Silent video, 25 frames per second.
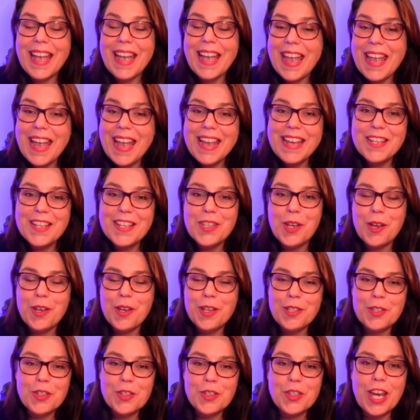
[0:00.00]
KA is
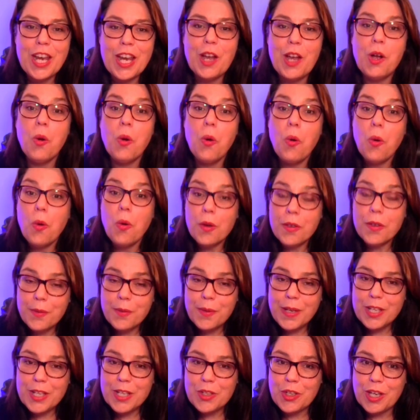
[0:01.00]
going to share her
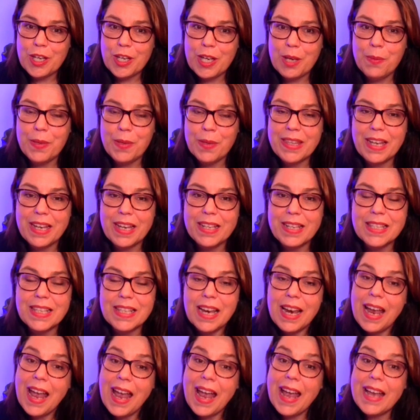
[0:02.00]
authoring journey with us,
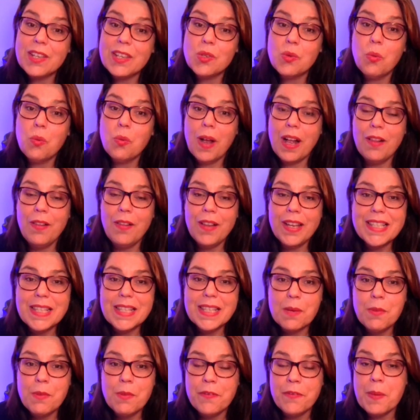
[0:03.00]
as well as
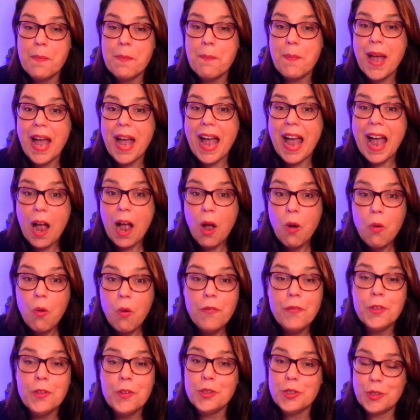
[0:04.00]
some of the
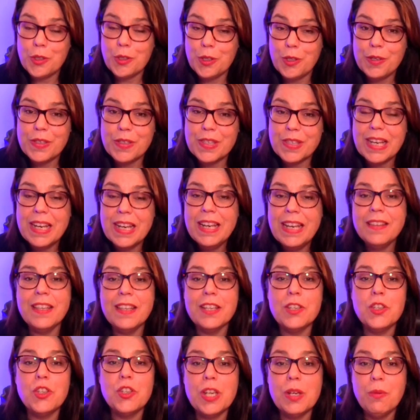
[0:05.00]
powerful truths
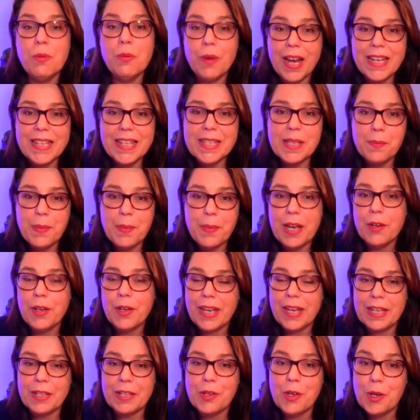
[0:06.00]
that she writes
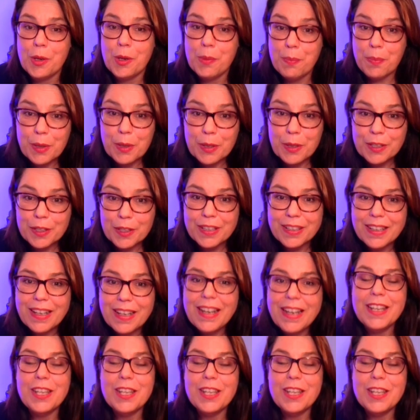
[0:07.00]
about in her book.